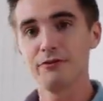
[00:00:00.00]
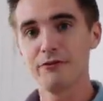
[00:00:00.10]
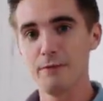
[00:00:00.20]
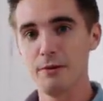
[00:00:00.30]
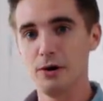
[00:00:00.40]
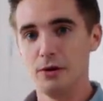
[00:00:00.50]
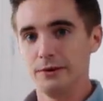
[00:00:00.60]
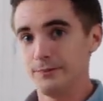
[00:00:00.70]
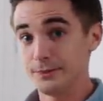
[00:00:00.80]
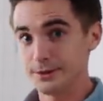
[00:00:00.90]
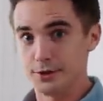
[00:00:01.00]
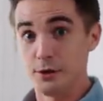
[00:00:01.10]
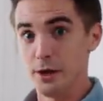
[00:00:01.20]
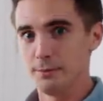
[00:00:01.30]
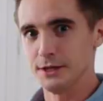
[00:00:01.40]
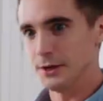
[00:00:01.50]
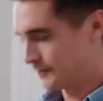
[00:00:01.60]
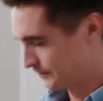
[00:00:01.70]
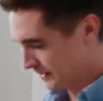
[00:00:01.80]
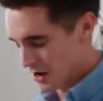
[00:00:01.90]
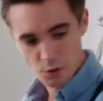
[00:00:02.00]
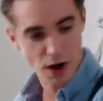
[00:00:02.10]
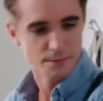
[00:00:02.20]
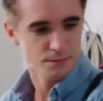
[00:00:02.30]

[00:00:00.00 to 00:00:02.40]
from the bowl. It's totally up to you. Right,